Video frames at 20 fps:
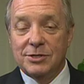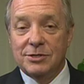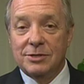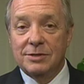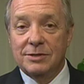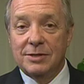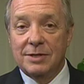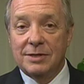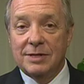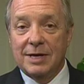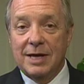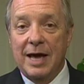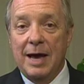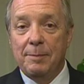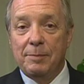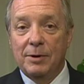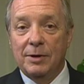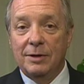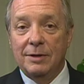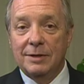sure that the
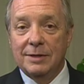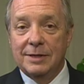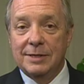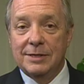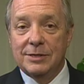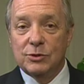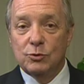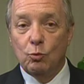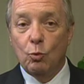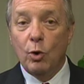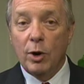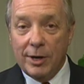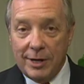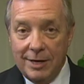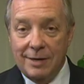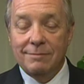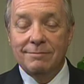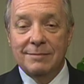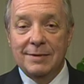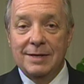Capitol is
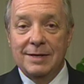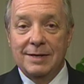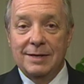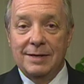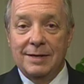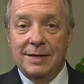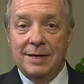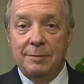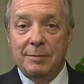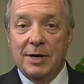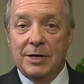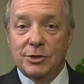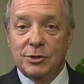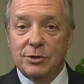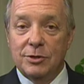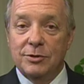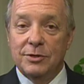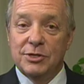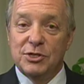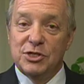working and to make
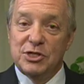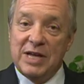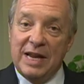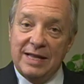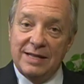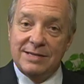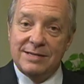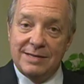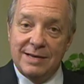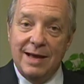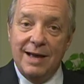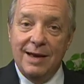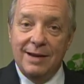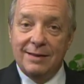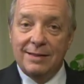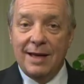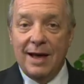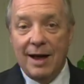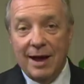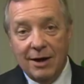sure the Senate side
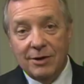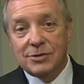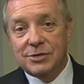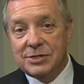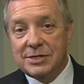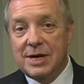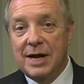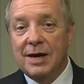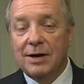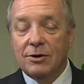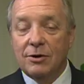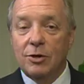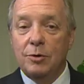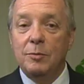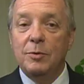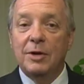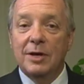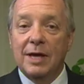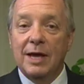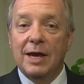and the House side are
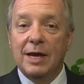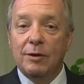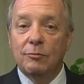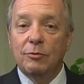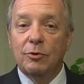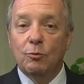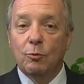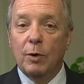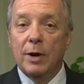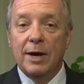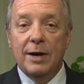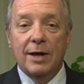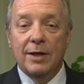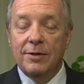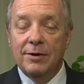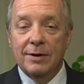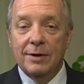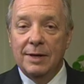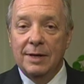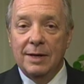communicating with one
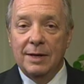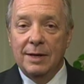another.